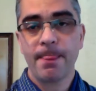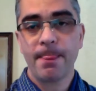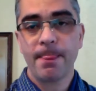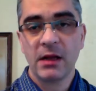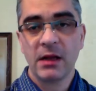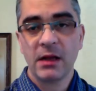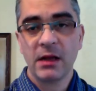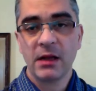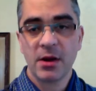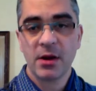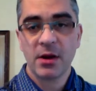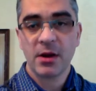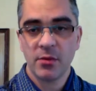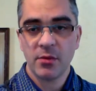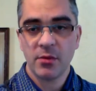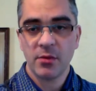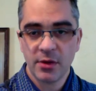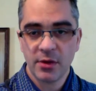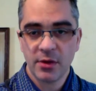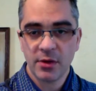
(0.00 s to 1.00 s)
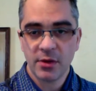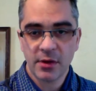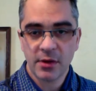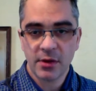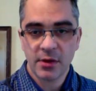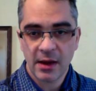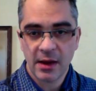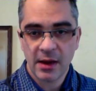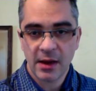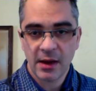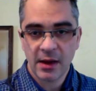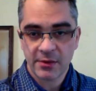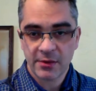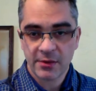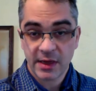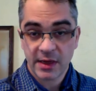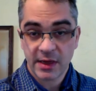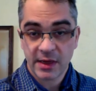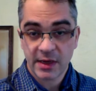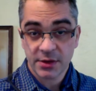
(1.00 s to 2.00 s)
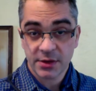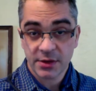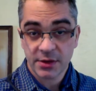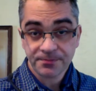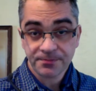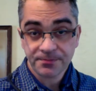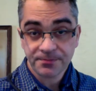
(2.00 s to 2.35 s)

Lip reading: experiment with your improvisation.